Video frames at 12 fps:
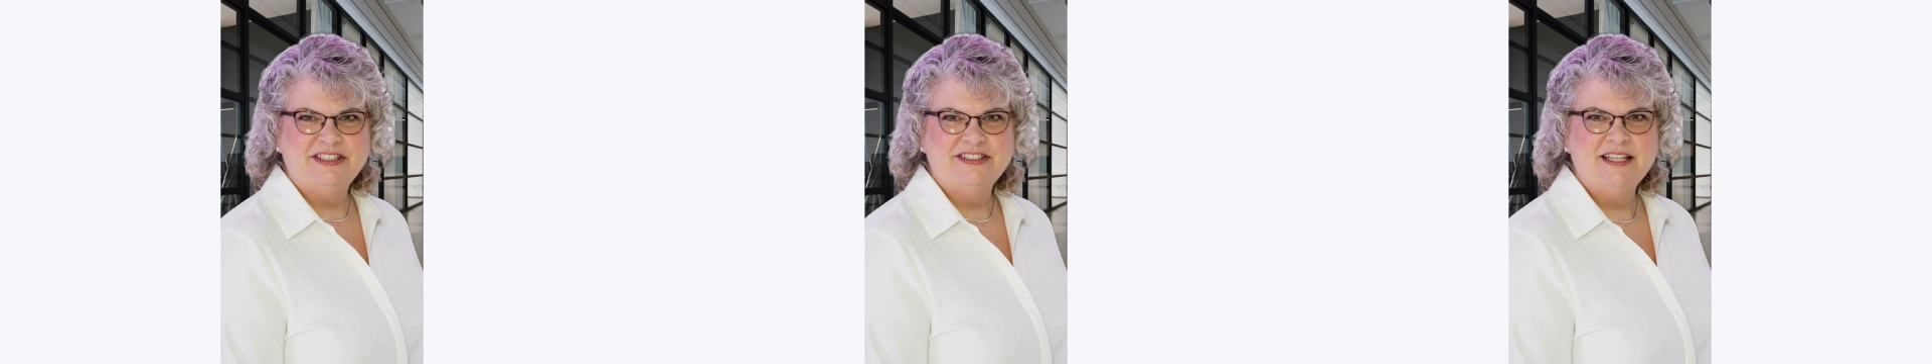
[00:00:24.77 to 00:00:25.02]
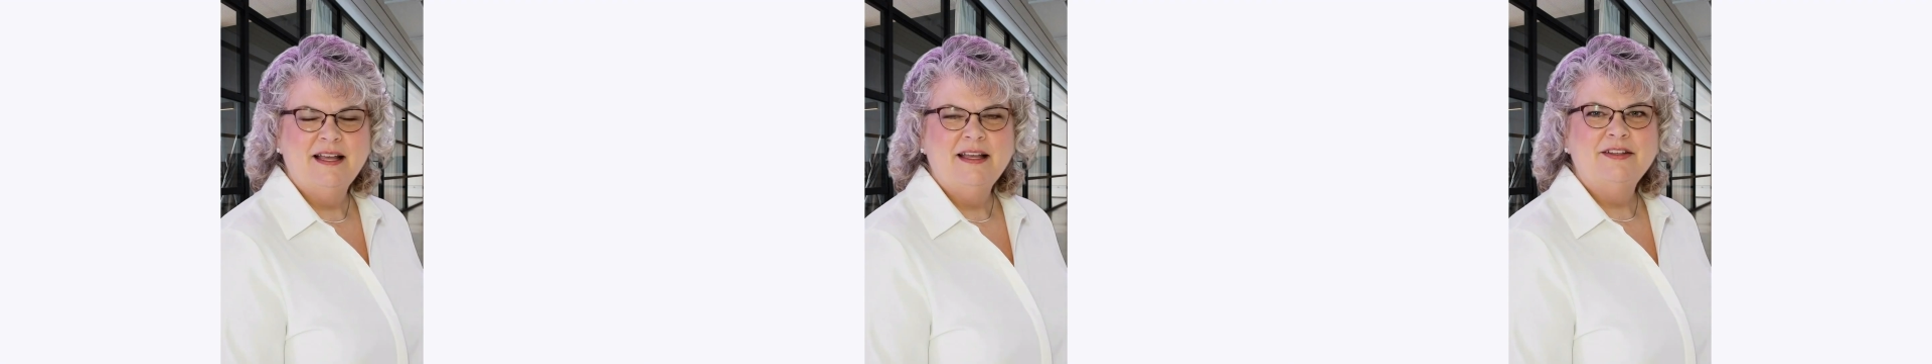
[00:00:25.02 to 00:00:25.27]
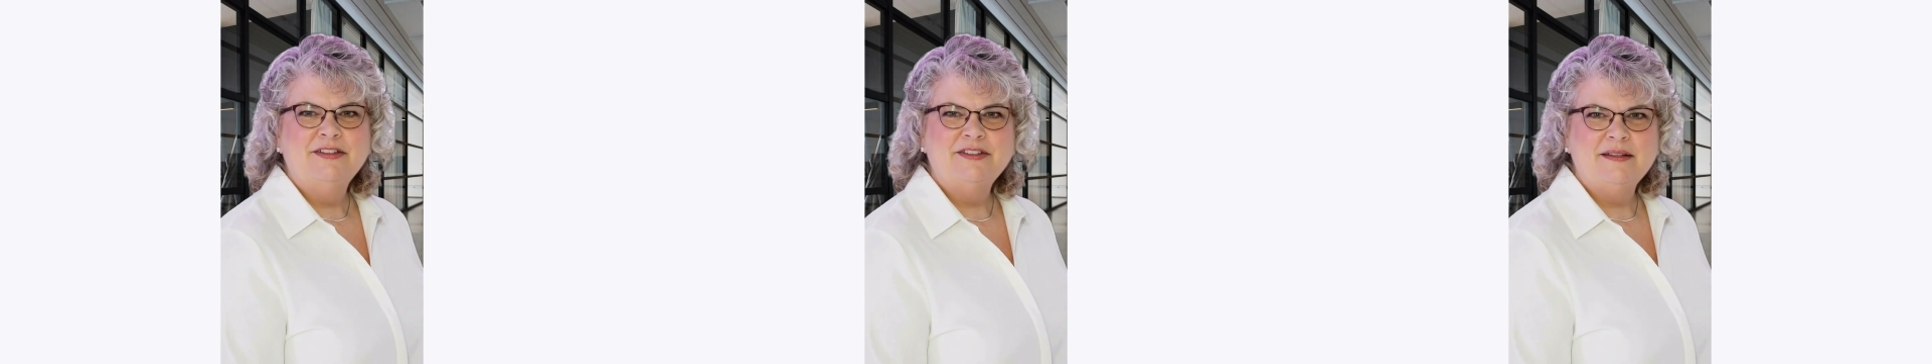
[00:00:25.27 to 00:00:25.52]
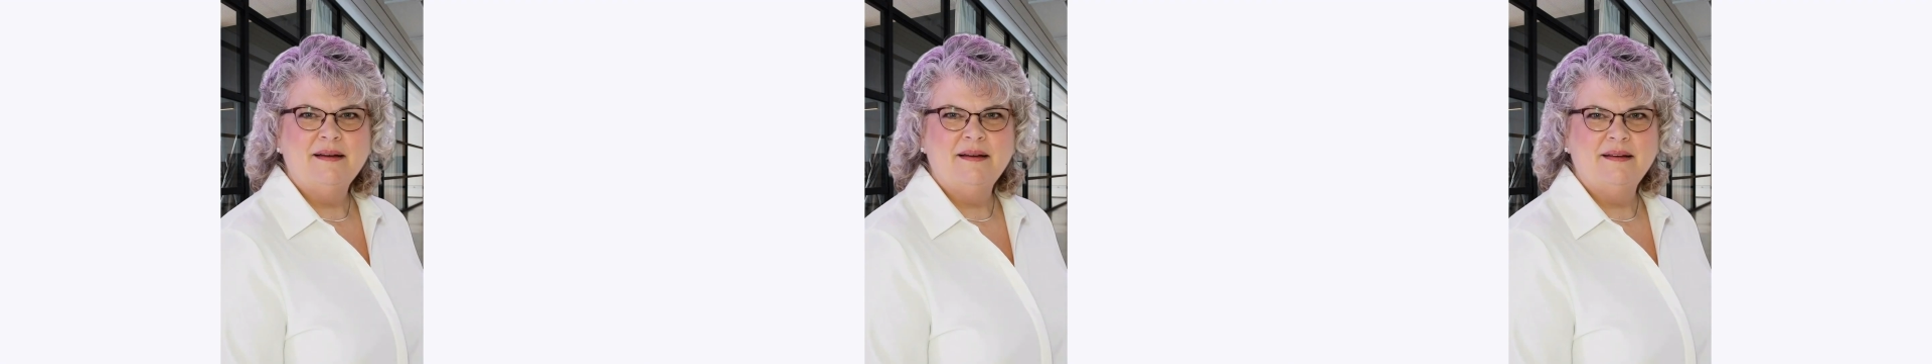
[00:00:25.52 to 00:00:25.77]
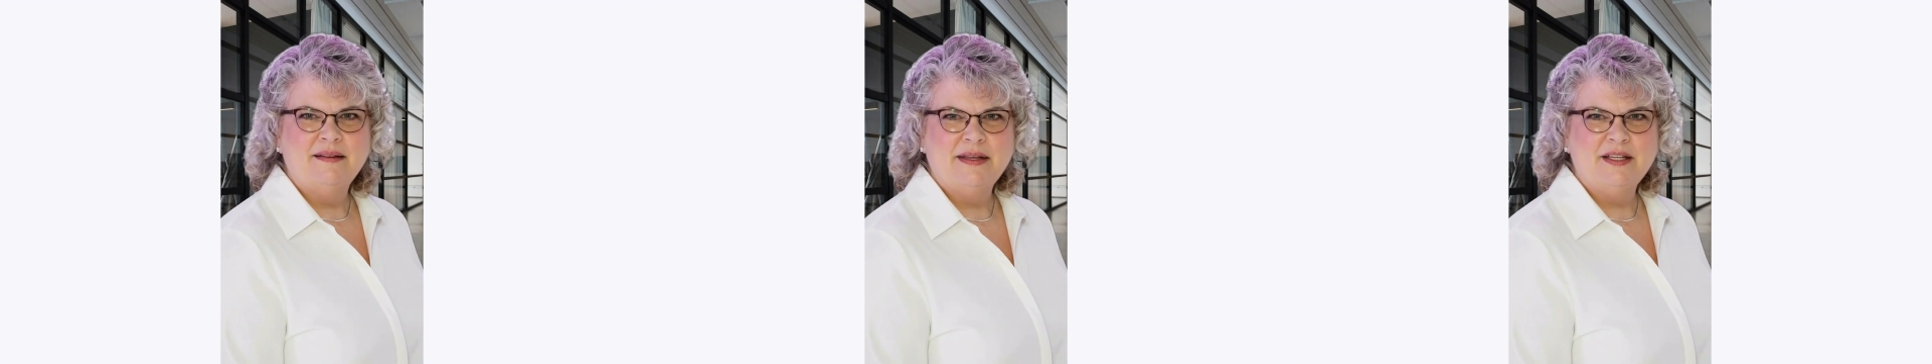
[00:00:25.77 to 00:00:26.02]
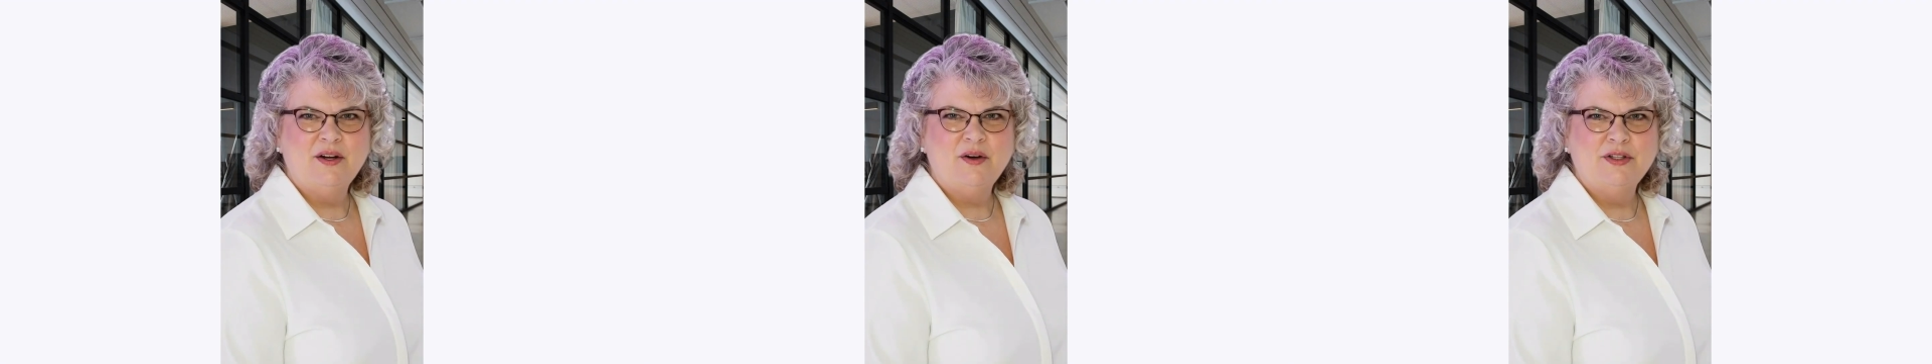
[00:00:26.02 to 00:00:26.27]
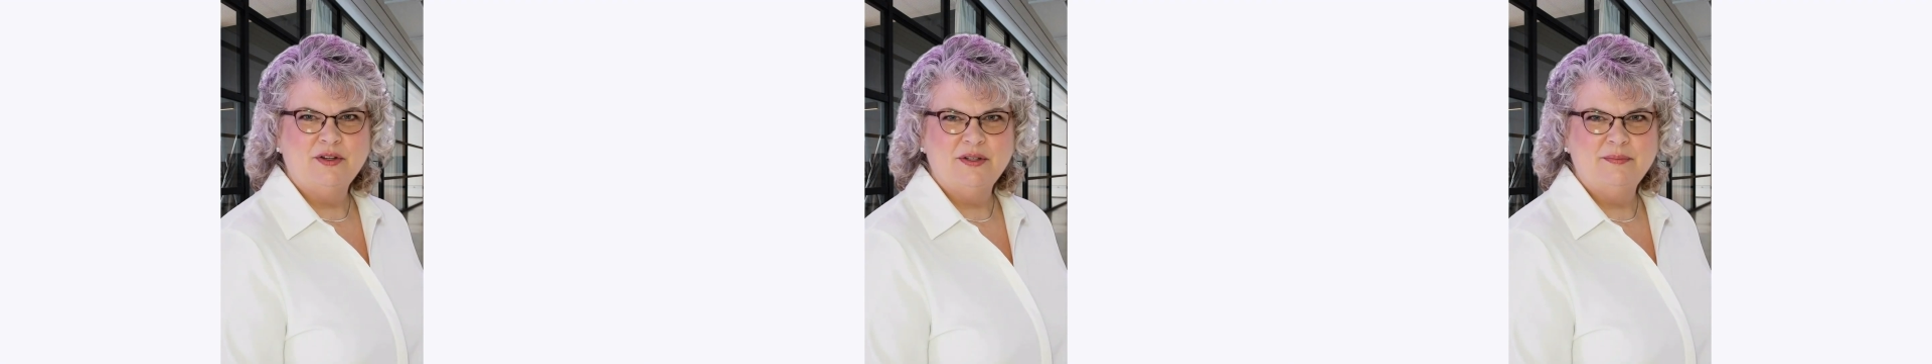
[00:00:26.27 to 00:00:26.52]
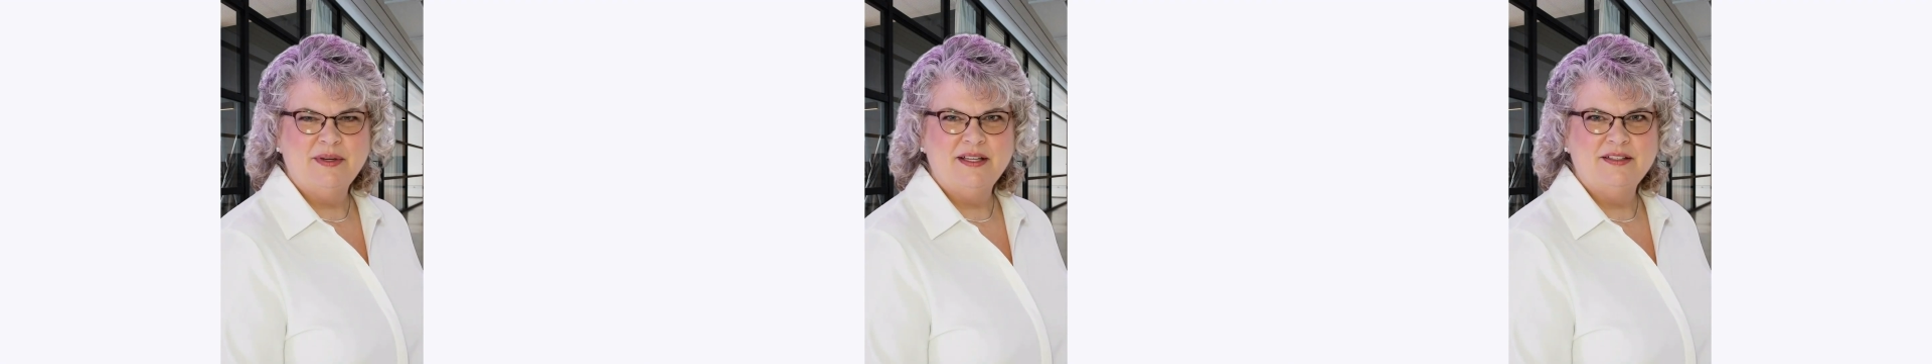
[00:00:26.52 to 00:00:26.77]
seconds, they call your
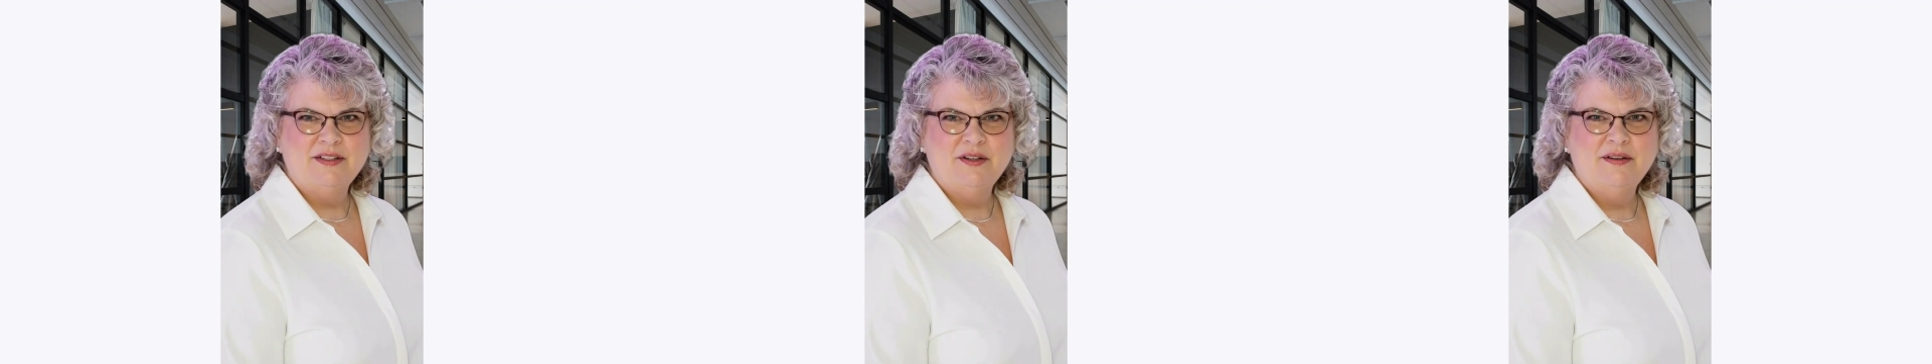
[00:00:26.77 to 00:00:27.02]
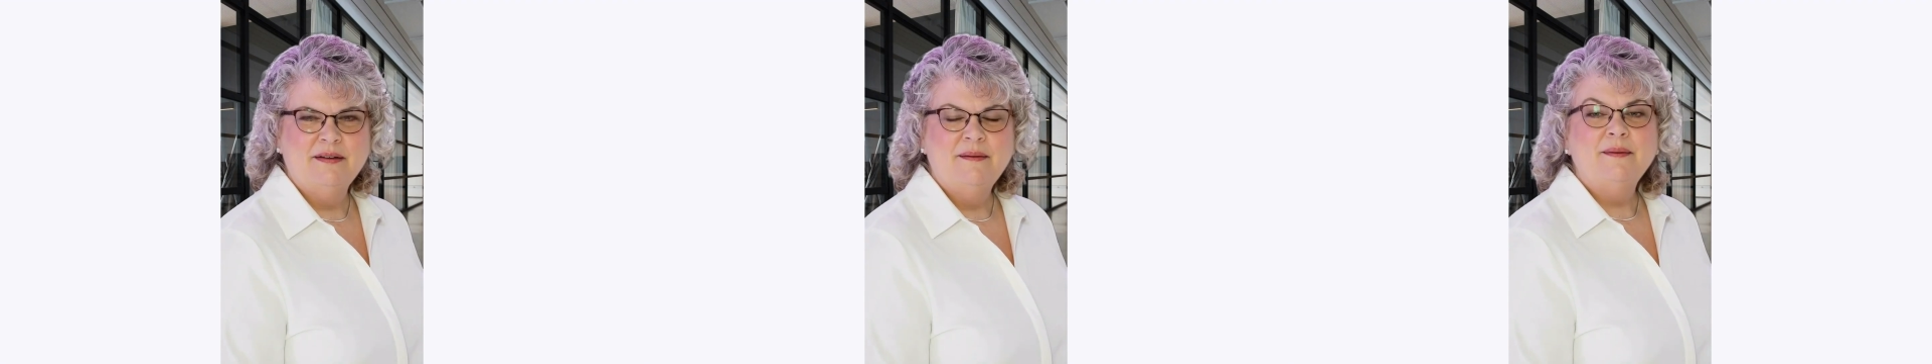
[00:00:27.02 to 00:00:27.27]
competitor.